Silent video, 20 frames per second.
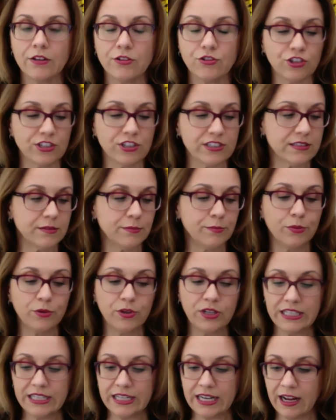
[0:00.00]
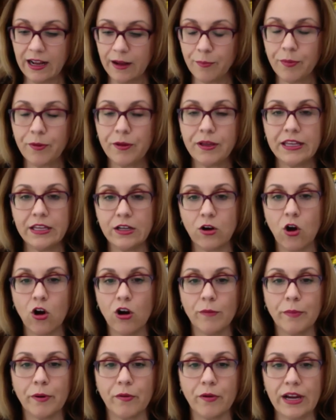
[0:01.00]
Just bring it up,
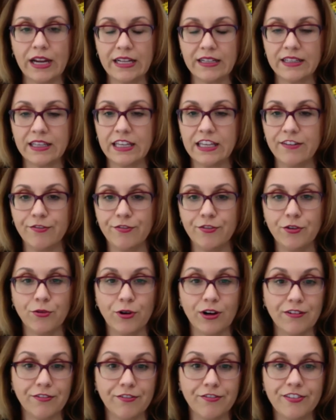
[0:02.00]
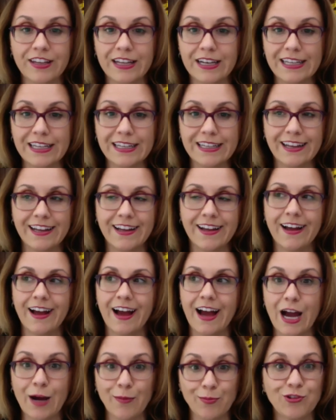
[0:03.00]
incorporate. If you are feeling
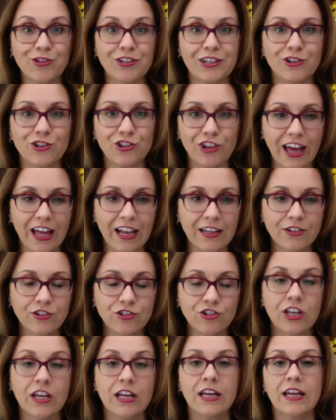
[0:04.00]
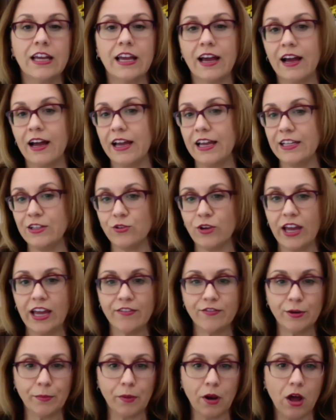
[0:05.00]
up to the challenge and you have
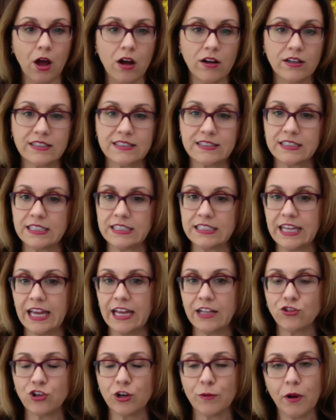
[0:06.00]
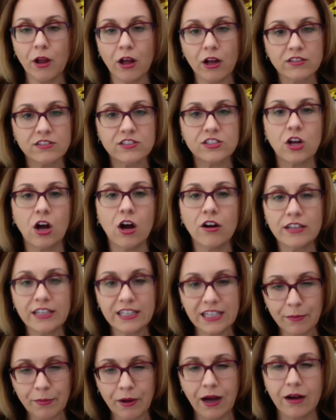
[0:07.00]
your blogs, get your blogs talking
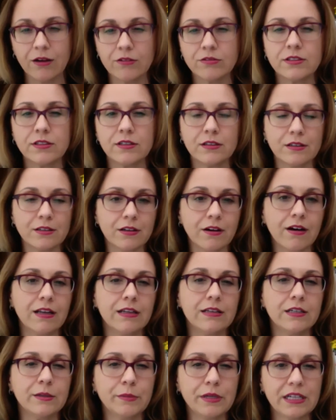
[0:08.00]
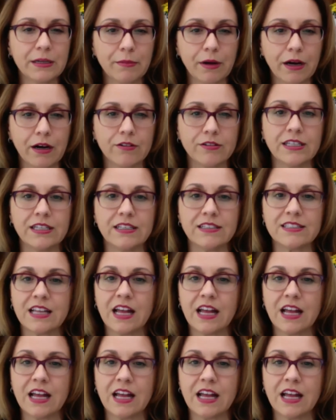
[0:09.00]
about, a little bit about this.